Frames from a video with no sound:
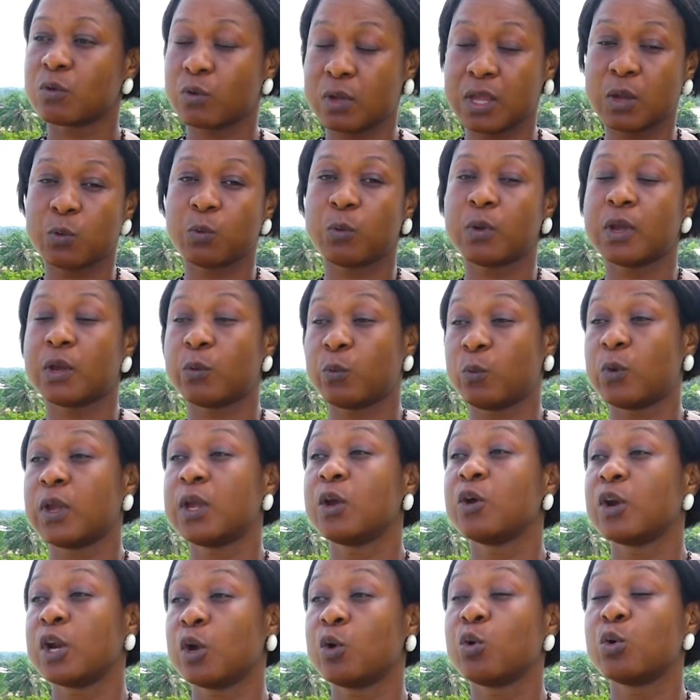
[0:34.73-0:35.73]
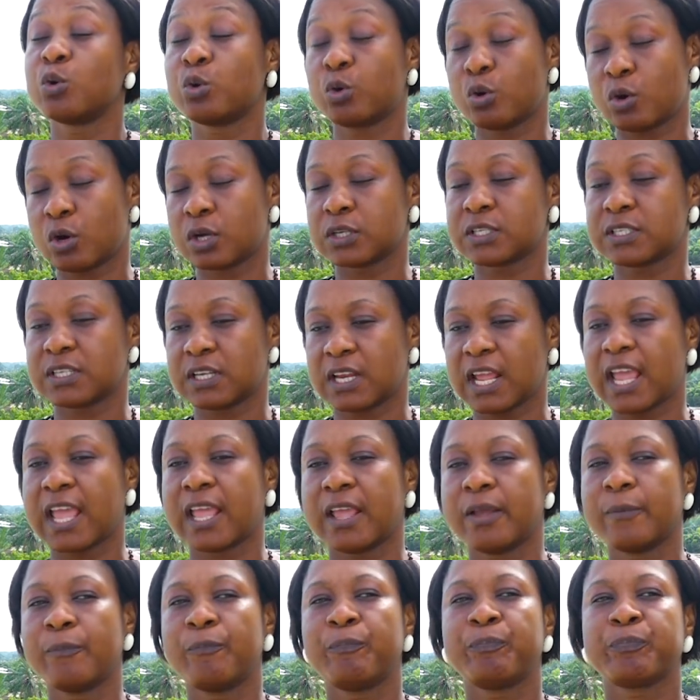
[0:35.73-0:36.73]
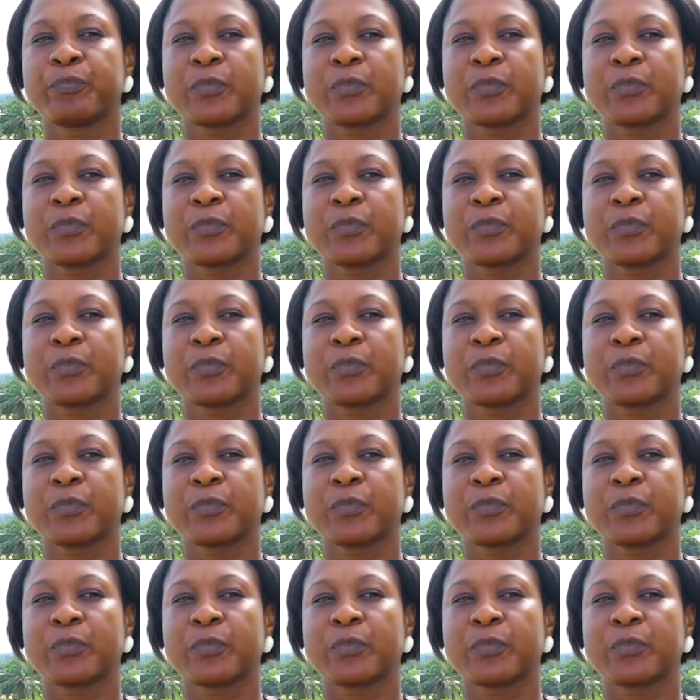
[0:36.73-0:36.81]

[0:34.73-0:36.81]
okay, we're going to go to court today